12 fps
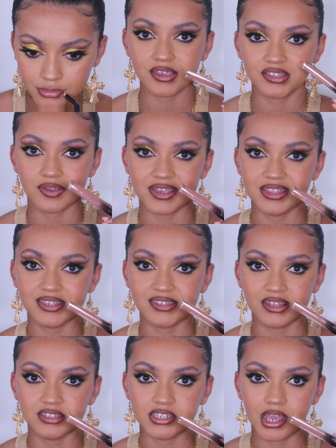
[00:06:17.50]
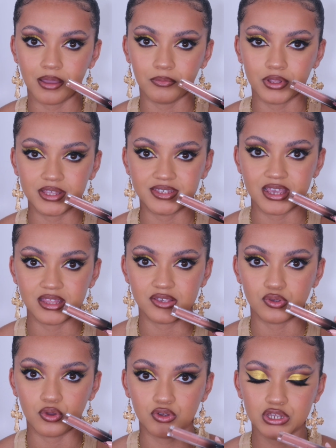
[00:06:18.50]
So in the centre I'm going to take this
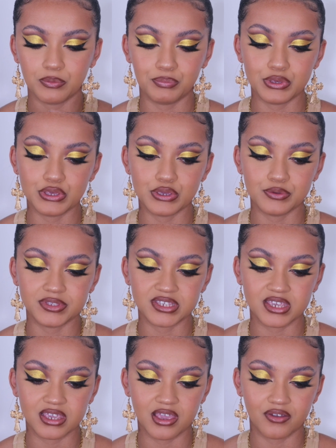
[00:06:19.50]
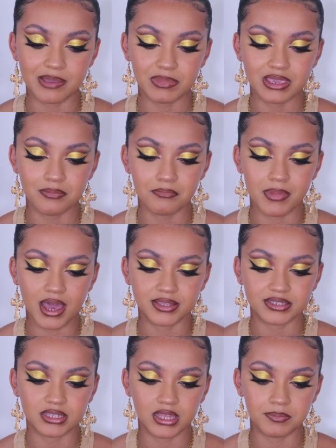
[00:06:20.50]
Huda Beauty Demi
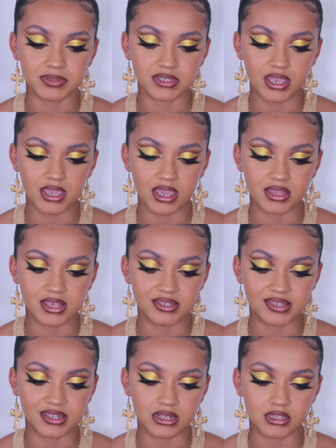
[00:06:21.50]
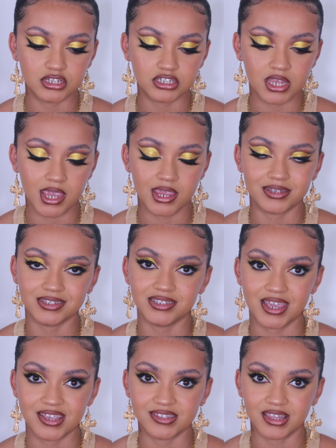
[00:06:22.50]
Matte Lipstick and this is in the shade
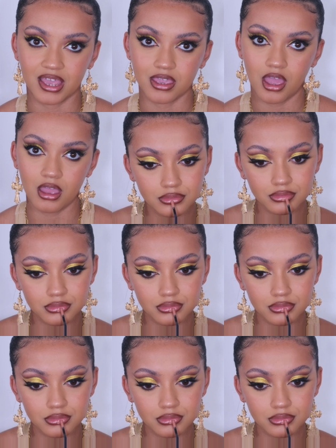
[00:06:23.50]
Day Slayer.